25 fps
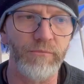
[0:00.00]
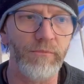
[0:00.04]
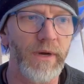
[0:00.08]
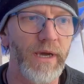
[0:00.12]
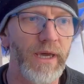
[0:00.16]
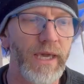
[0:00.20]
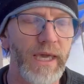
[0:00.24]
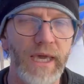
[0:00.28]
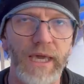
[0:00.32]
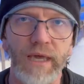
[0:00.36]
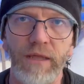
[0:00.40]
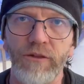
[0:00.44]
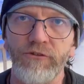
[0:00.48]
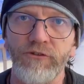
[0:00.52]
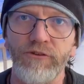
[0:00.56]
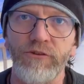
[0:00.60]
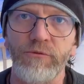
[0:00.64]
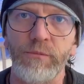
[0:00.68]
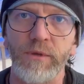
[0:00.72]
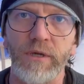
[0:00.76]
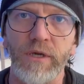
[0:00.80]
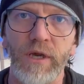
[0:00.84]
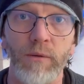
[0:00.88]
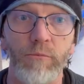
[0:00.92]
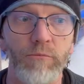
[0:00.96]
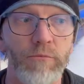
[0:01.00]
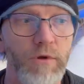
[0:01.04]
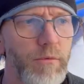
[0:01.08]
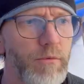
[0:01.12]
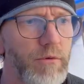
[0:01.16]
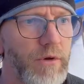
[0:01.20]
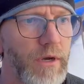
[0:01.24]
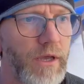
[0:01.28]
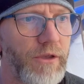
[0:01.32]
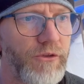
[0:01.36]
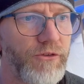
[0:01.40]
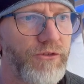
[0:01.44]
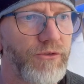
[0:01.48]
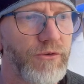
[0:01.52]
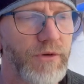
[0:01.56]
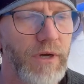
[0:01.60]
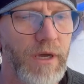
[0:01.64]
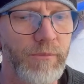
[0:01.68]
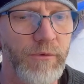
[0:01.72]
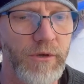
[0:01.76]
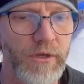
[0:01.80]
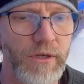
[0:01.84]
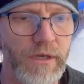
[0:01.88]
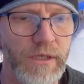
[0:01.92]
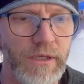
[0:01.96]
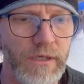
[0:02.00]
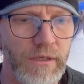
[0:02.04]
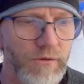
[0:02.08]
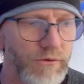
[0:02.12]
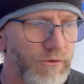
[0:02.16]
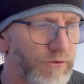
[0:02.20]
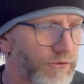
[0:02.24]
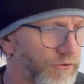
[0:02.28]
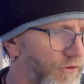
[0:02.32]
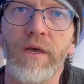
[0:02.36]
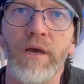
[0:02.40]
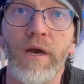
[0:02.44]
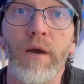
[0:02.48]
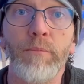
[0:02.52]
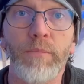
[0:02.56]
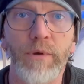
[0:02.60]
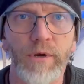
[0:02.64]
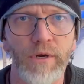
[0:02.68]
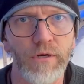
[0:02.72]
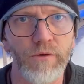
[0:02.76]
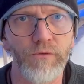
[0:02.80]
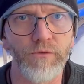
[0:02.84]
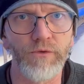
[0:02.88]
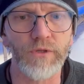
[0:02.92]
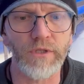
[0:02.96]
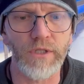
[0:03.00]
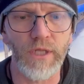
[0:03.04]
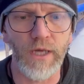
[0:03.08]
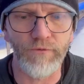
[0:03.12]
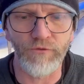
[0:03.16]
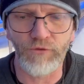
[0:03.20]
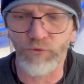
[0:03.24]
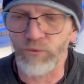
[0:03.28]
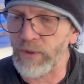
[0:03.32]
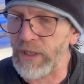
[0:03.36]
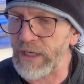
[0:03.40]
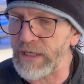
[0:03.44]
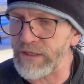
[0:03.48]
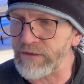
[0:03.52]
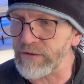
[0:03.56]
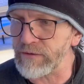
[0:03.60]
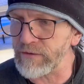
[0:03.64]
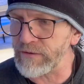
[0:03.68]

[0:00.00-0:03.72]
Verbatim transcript: my hands to become rubberized so I'm gonna use a pair of gloves when I do